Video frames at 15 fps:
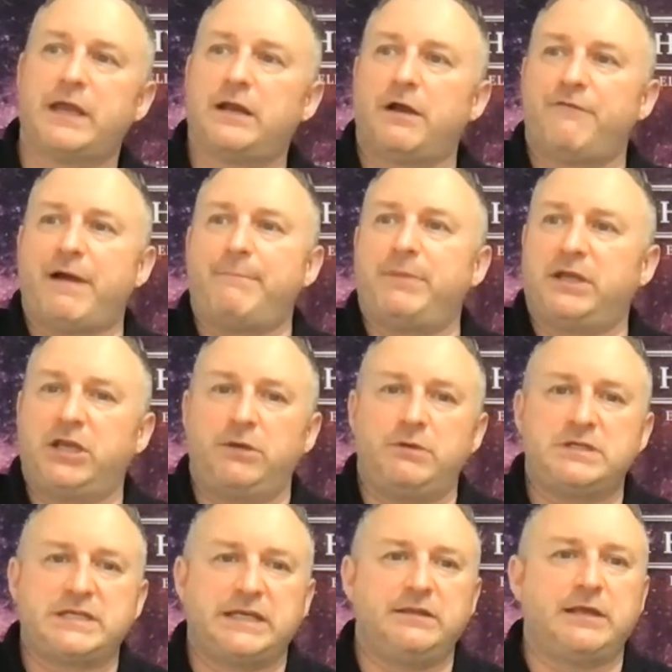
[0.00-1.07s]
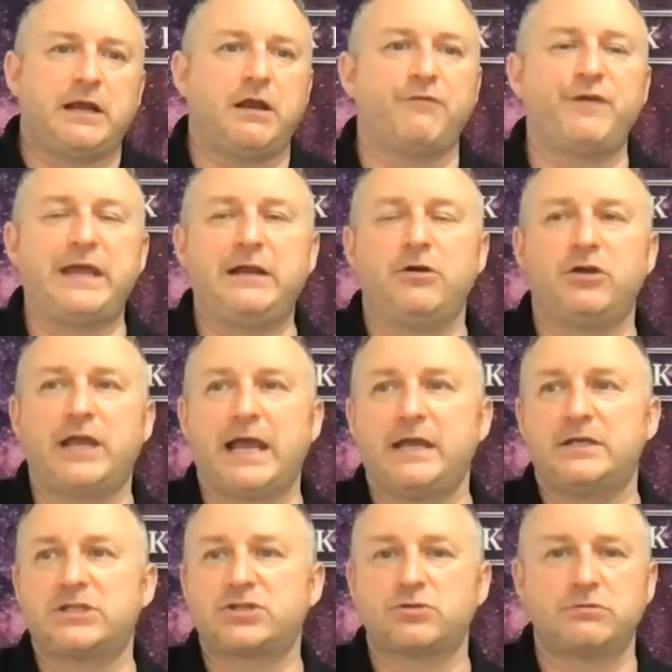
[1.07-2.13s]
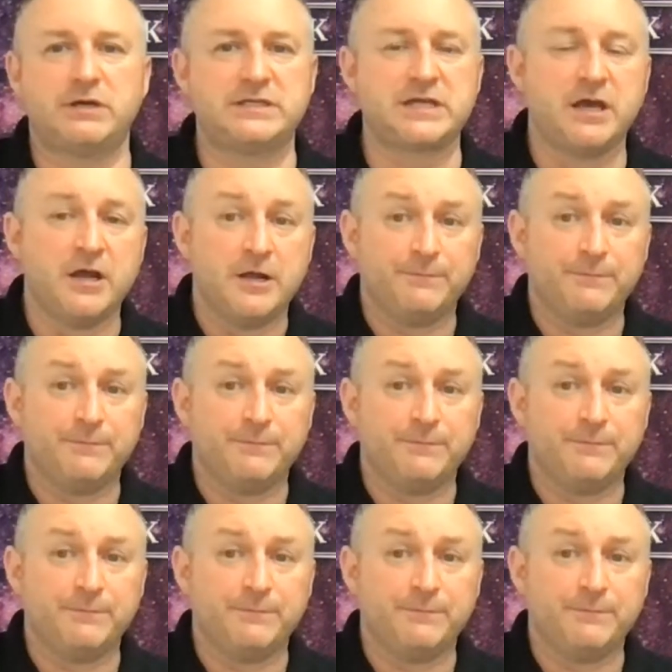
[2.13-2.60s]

They love ambiguity. They love elongated stories.